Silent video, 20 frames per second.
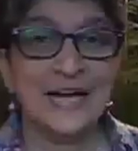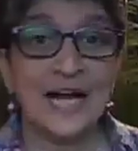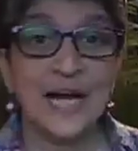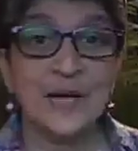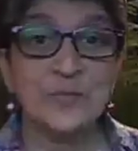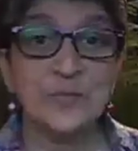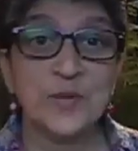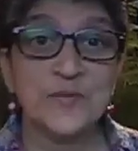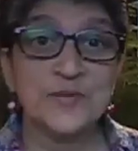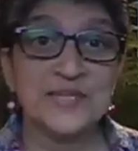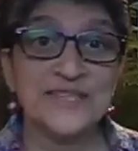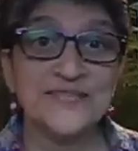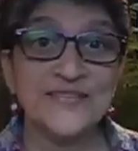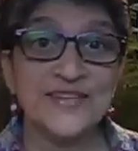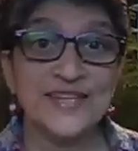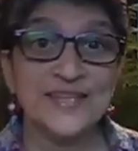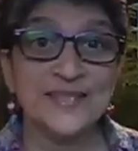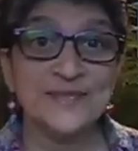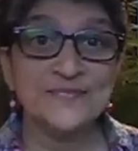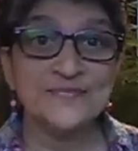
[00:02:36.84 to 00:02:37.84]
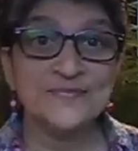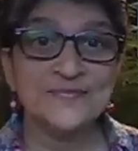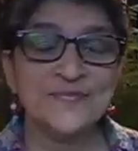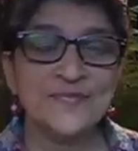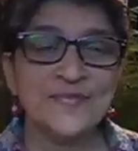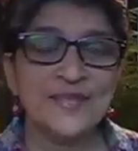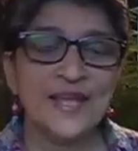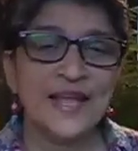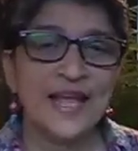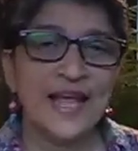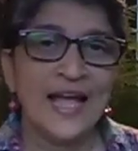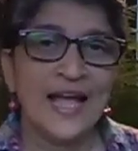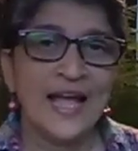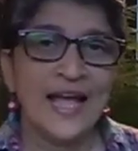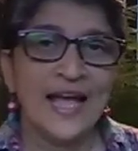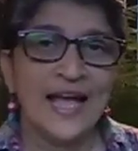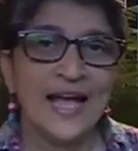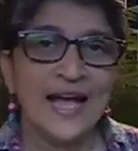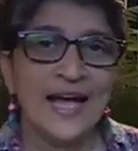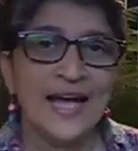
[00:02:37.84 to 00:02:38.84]
Hi Pop T V.
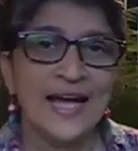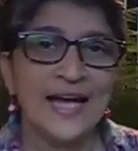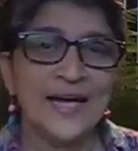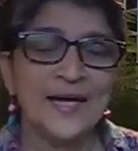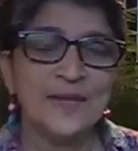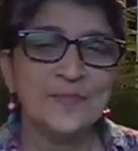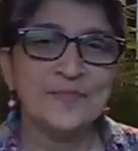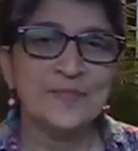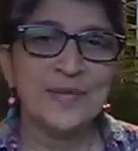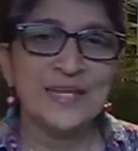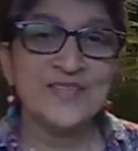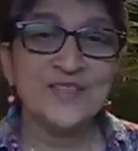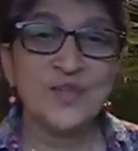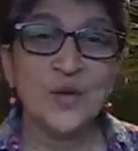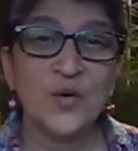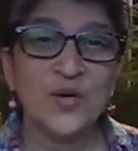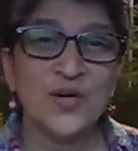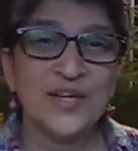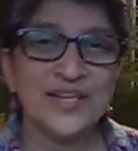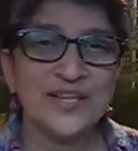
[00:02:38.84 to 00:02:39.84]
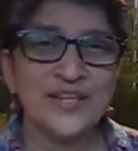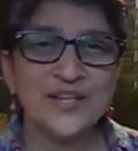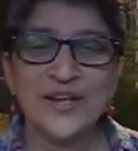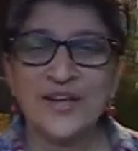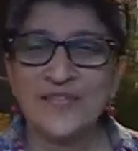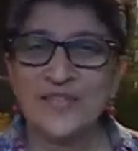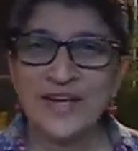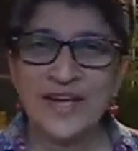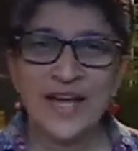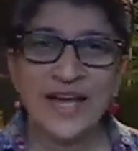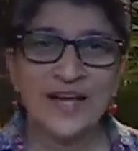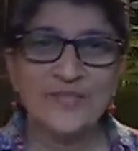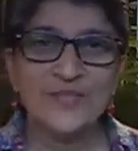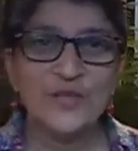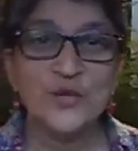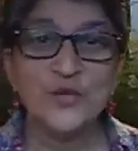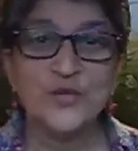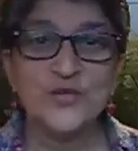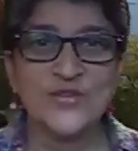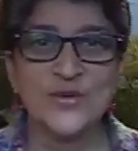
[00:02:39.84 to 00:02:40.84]
Uh, my slogan, in every year I have
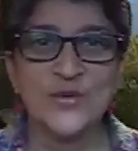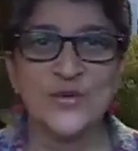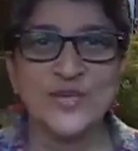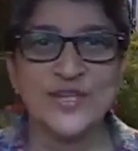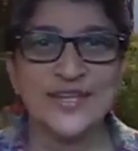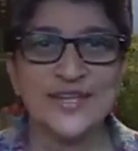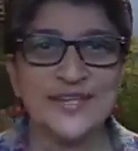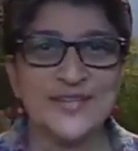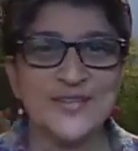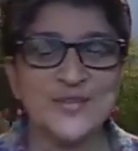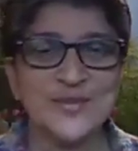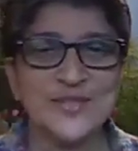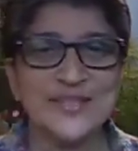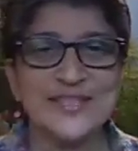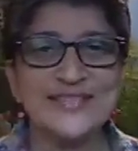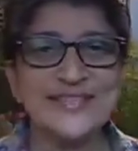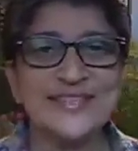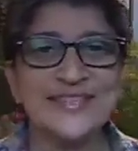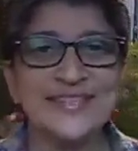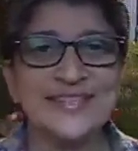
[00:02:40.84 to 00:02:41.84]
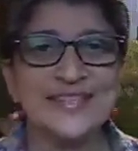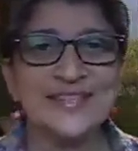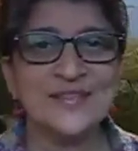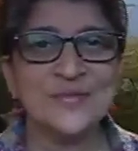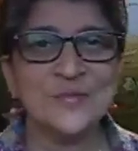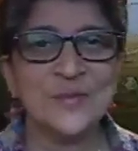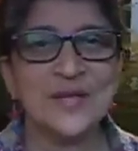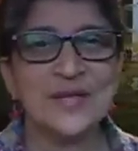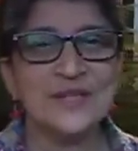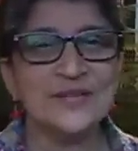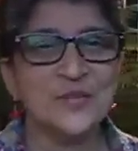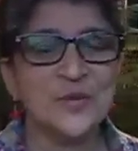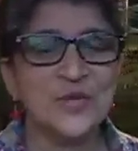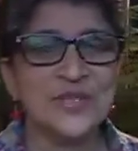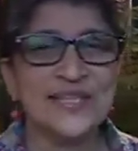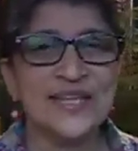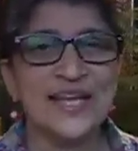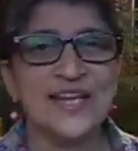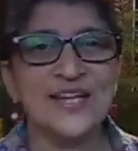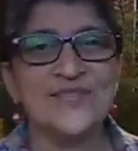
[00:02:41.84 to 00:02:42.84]
new slogan. So this year, well,
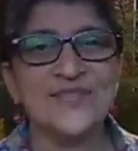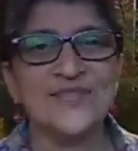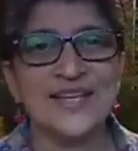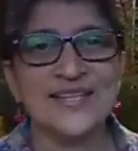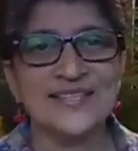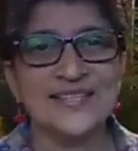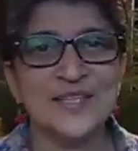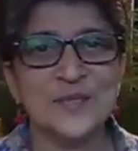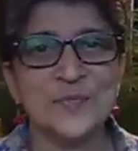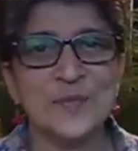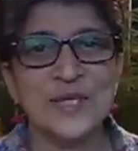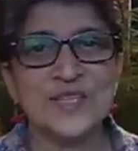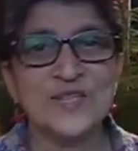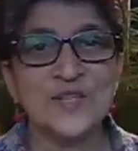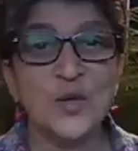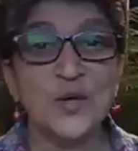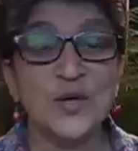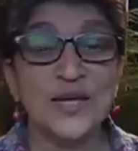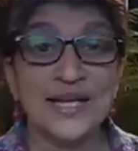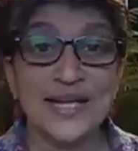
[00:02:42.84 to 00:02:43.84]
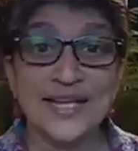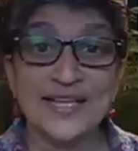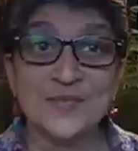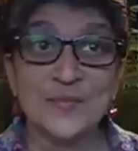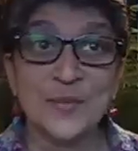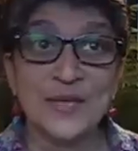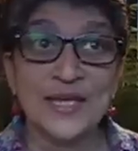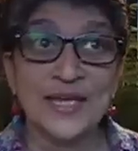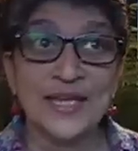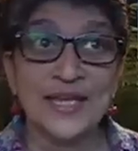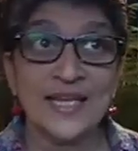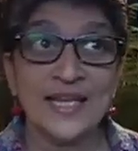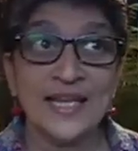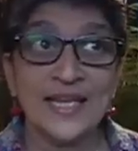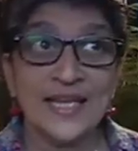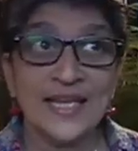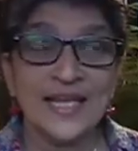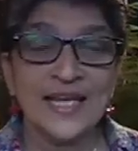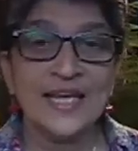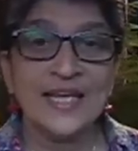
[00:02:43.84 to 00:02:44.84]
towards the end of last year, my slogan has been
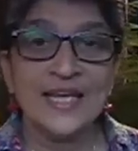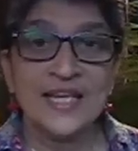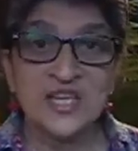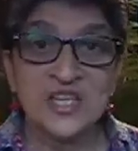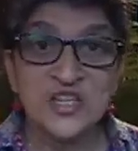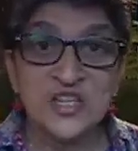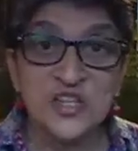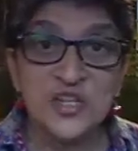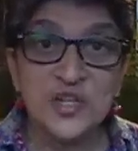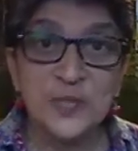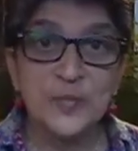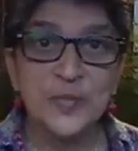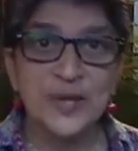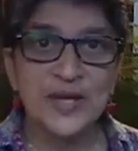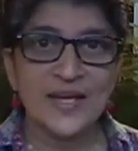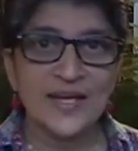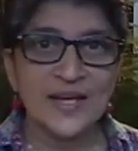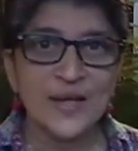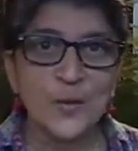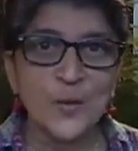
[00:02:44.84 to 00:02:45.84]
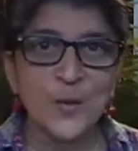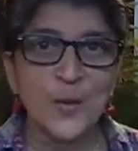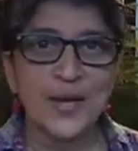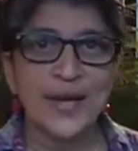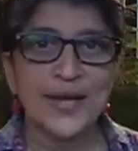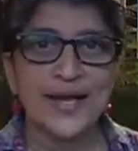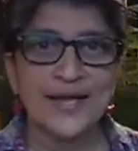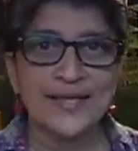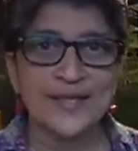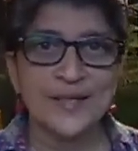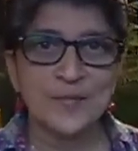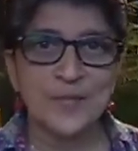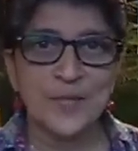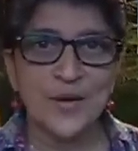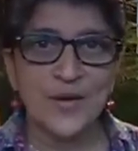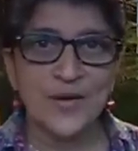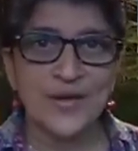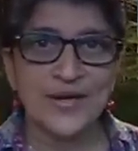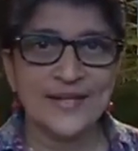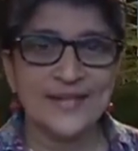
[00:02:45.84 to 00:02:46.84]
chipping away at the
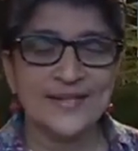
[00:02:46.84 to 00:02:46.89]
block.